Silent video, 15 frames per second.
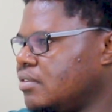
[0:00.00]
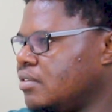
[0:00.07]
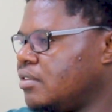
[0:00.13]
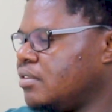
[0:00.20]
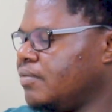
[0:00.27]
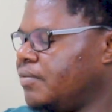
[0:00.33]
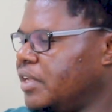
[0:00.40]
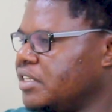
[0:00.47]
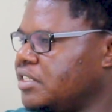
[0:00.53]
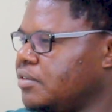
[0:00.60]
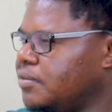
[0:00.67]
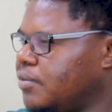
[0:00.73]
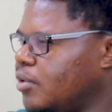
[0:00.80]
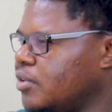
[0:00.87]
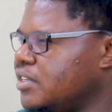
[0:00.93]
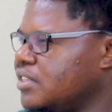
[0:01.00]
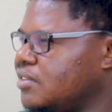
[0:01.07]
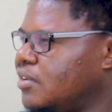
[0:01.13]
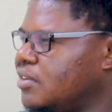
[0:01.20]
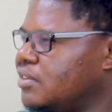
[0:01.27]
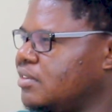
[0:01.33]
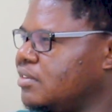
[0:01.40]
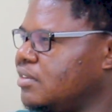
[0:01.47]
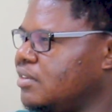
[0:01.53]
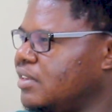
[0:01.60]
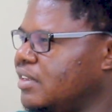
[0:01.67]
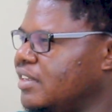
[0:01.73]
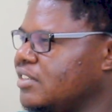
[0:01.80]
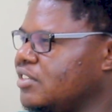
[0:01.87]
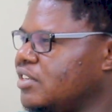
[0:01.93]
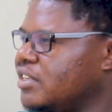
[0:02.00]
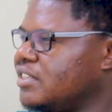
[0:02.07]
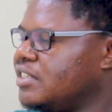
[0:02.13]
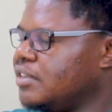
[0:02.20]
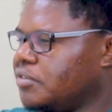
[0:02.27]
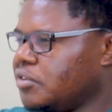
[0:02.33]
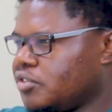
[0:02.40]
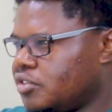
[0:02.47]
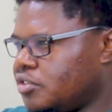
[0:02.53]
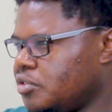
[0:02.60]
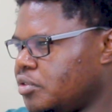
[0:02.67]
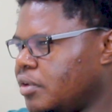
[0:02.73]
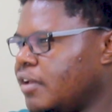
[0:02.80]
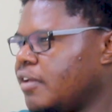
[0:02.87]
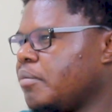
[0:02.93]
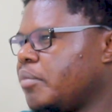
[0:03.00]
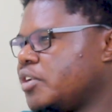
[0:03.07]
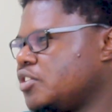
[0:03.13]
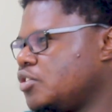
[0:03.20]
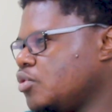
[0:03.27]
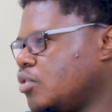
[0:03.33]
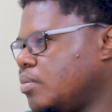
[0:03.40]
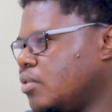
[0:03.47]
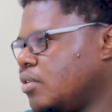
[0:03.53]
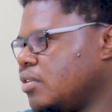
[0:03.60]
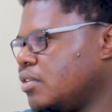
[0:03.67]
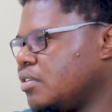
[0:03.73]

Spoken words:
VAT fraud is difficult to do, but it's doable.